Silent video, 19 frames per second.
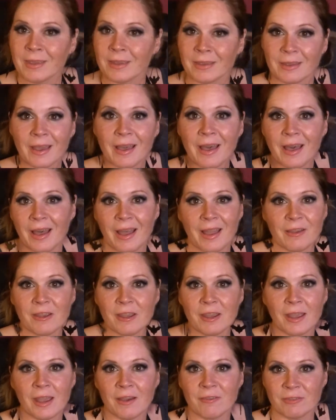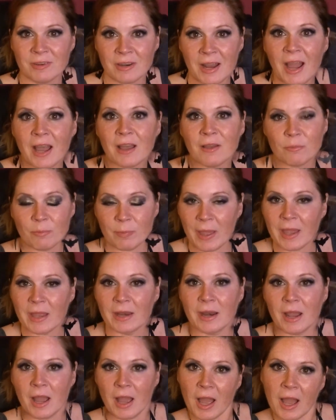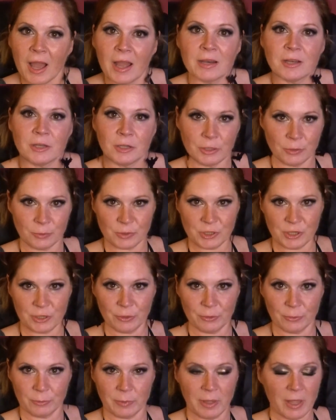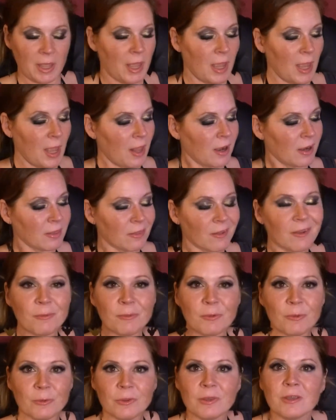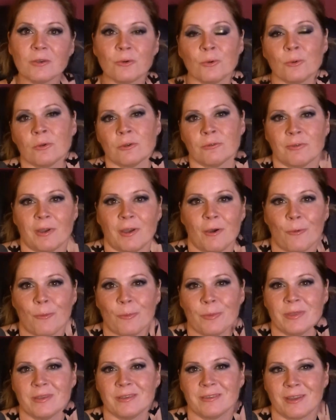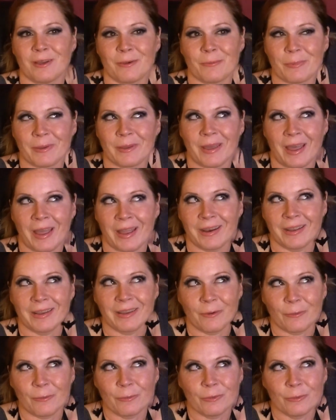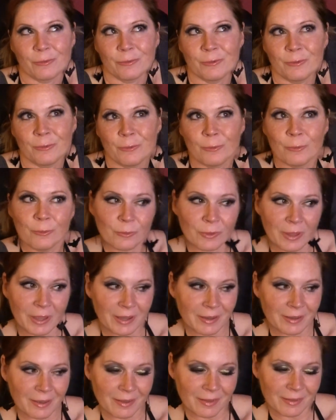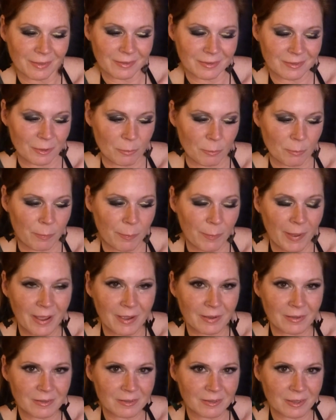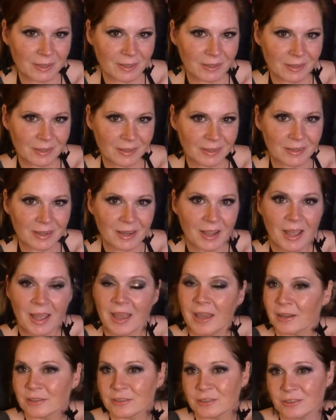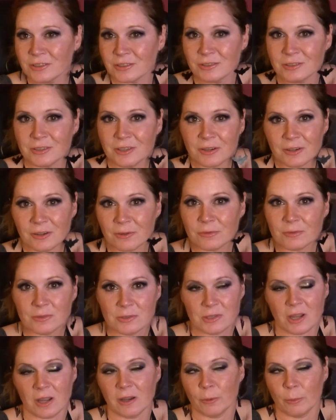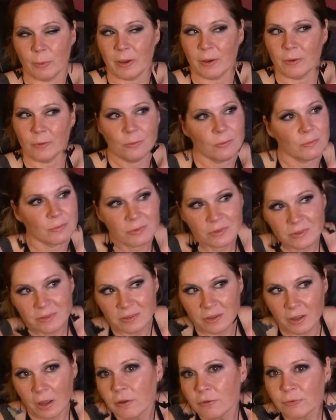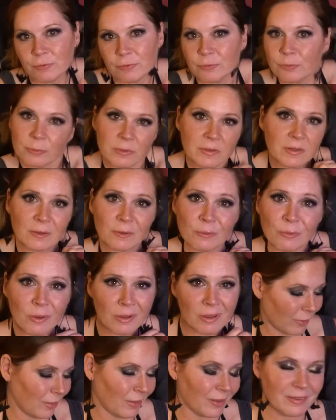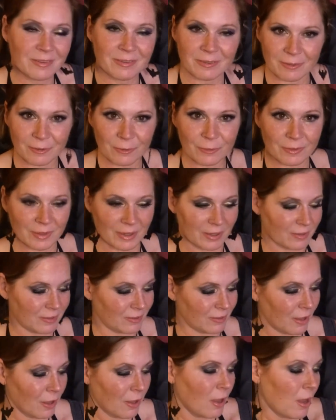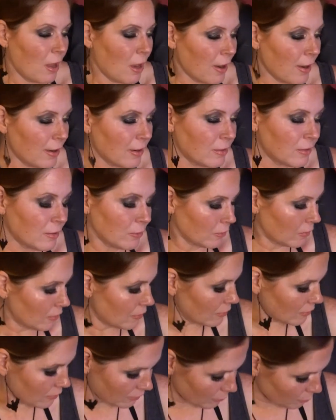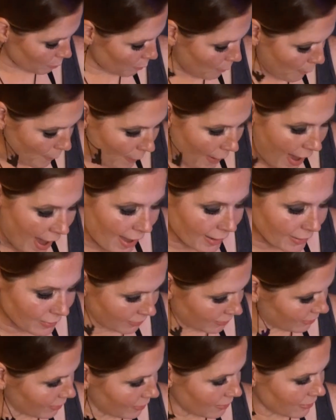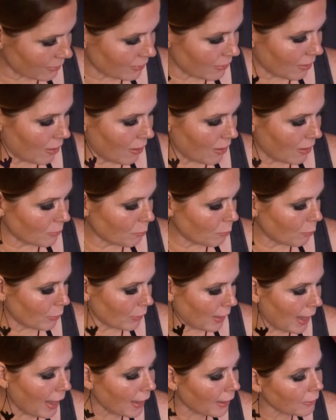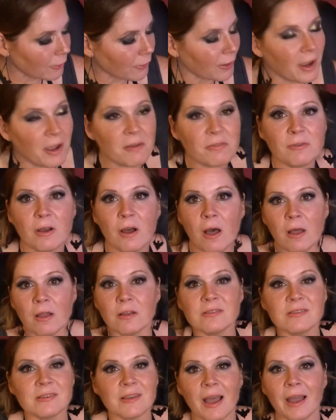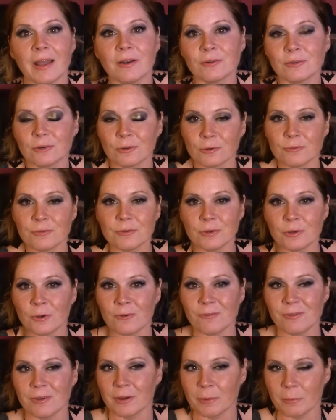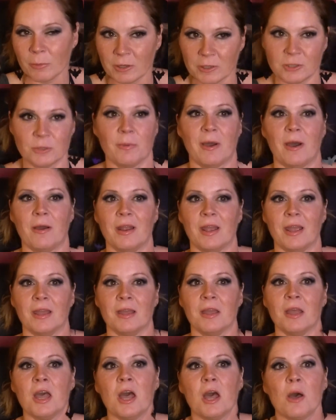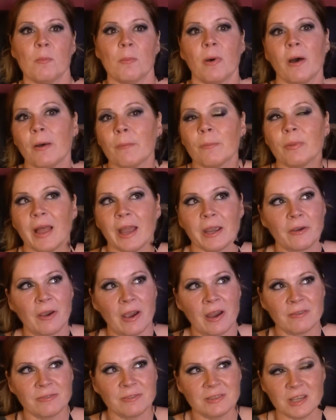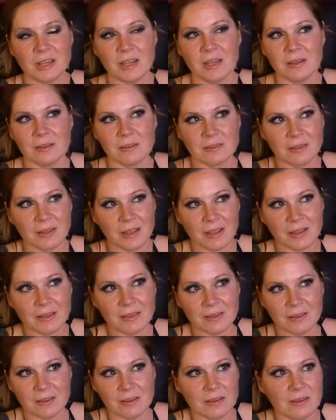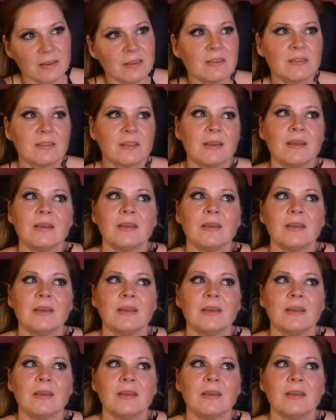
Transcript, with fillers: yeah, I have not been on YouTube. And I thought it'd be really cool if I open this up and kind of go through like this unboxing and just, you know, talk about stuff with you. Let's do this. All right, so this box is called Blackcraft Cult. I don't know if you know very much about it, but Blackcraft is like this,